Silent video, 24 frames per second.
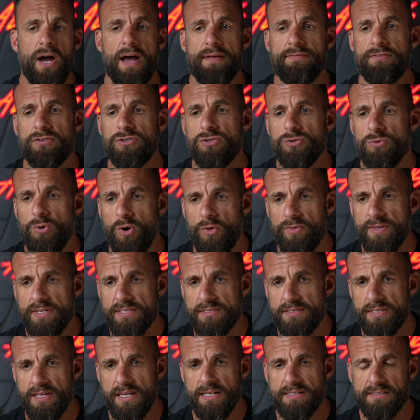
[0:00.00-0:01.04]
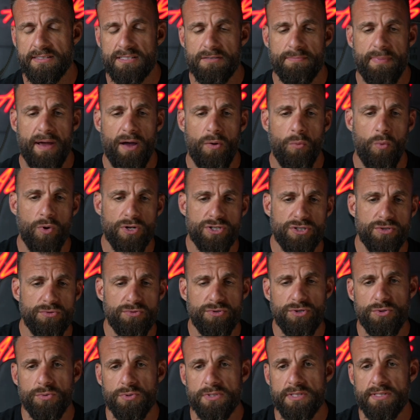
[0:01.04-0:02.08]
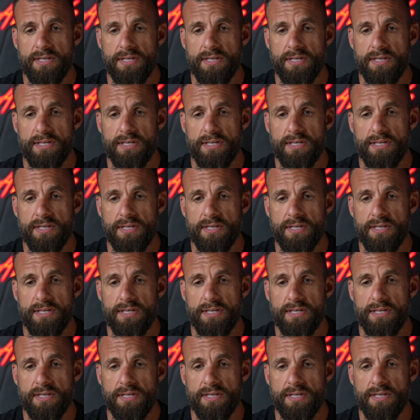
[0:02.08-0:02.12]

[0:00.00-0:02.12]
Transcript: have to do all these things it's about what you do at the